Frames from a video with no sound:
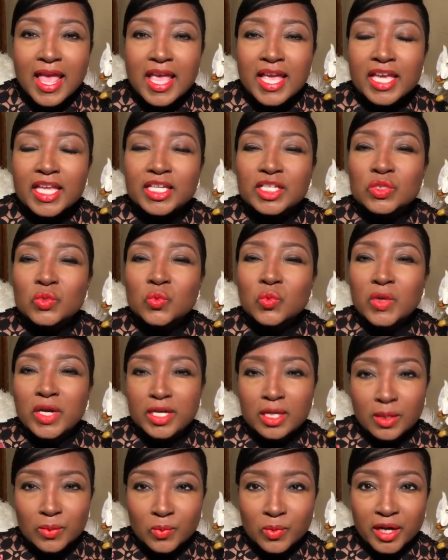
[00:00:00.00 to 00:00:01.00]
It is what
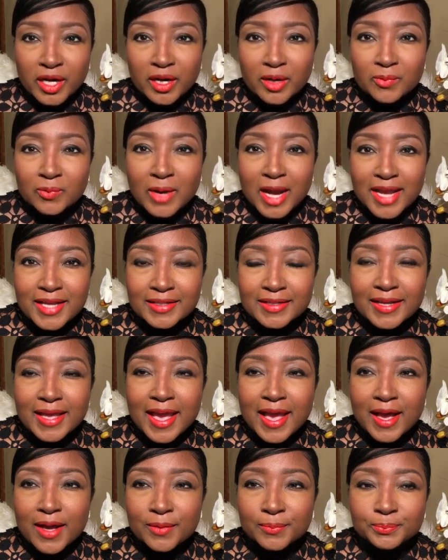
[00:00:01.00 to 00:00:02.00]
I'm wearing right
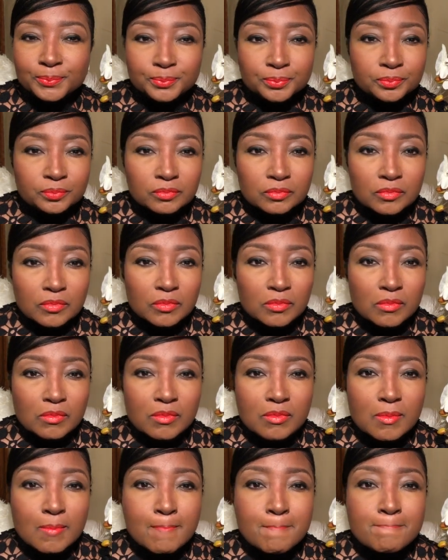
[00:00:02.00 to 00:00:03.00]
now.
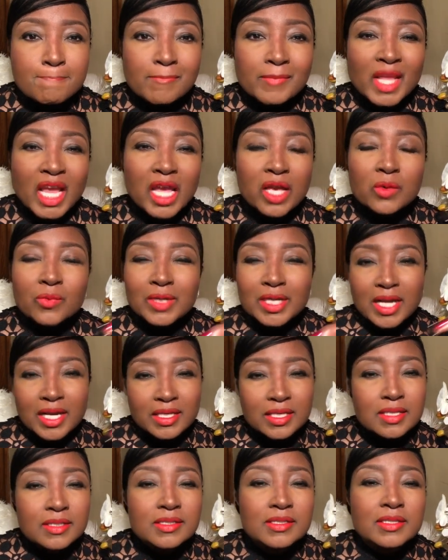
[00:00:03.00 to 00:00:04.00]
And what I
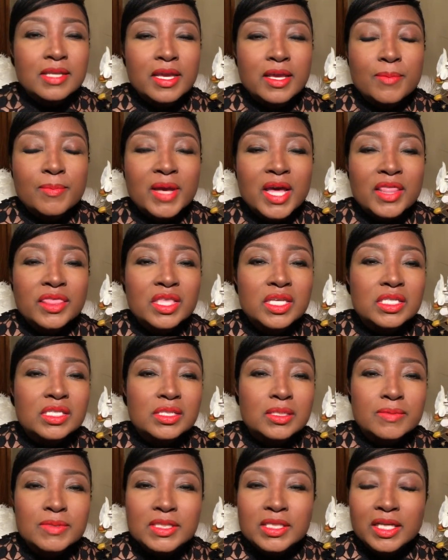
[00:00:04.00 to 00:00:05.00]
can say about this
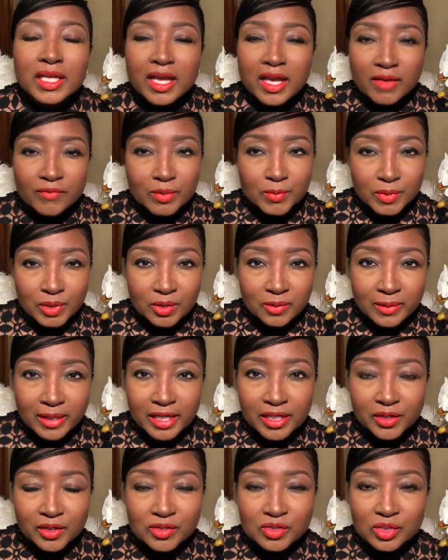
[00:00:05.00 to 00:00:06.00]
lipstick, I have a mirror right
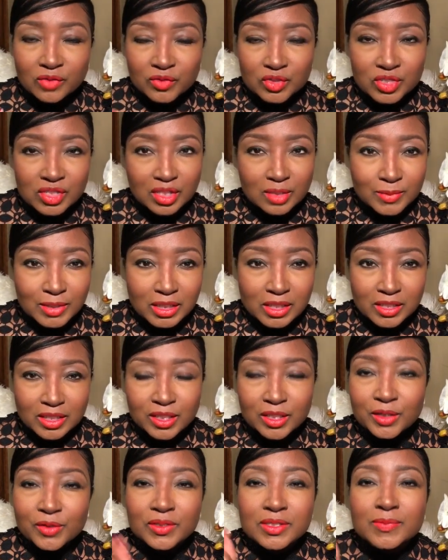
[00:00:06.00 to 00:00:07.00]
here, so if you see me looking
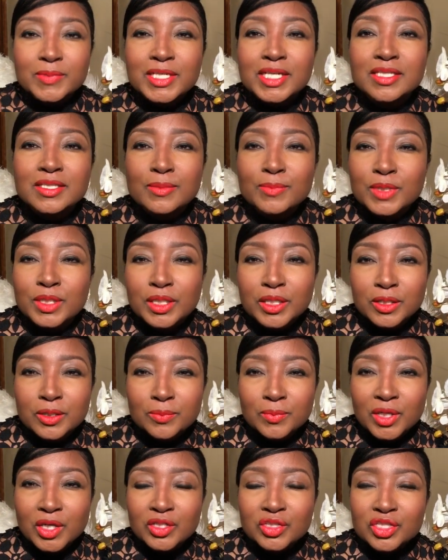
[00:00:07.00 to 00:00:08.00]
here, it's because I'm looking in the
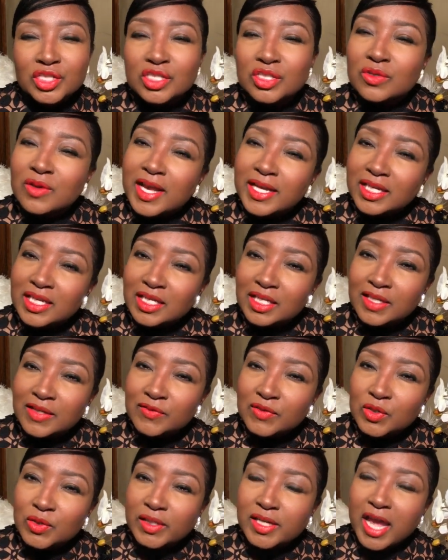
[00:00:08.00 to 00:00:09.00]
mirror, just so I can give
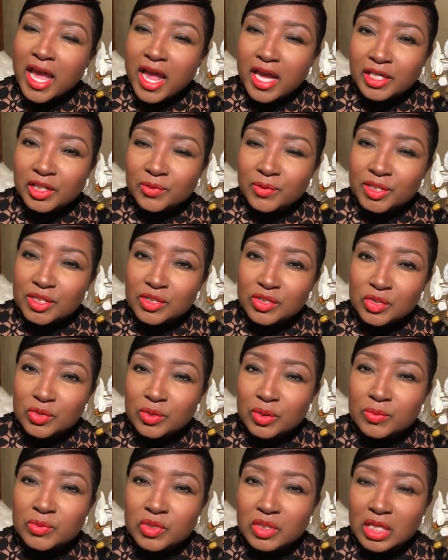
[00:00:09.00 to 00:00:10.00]
you an accurate
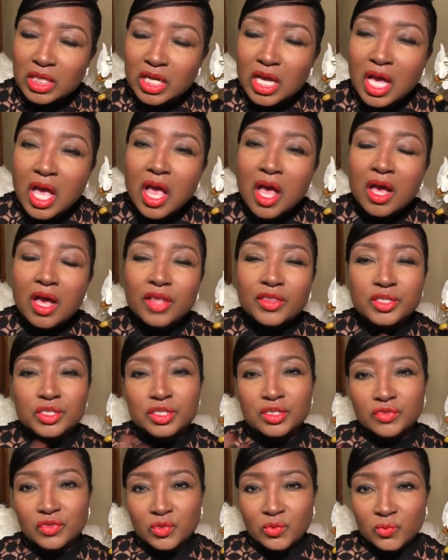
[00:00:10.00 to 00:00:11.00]
description of the
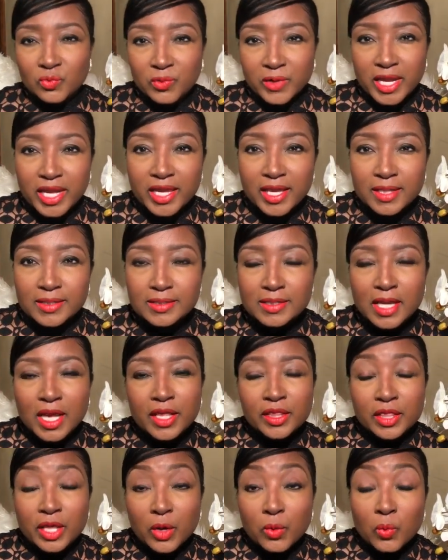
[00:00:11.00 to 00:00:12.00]
different reds
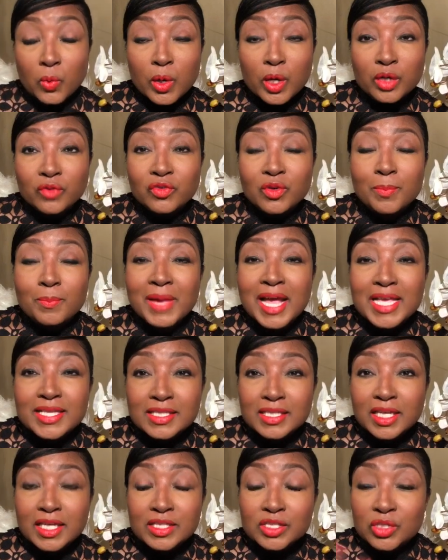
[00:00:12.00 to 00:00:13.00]
that work for my
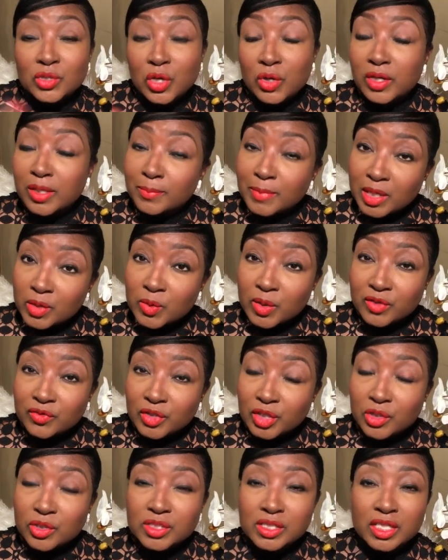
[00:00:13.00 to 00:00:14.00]
skin tone and might work for
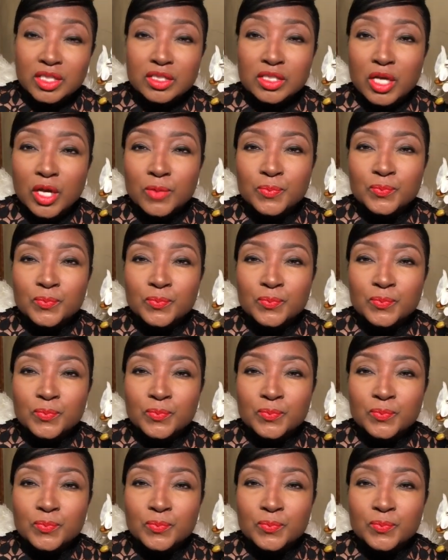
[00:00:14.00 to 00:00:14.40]
your skin tone.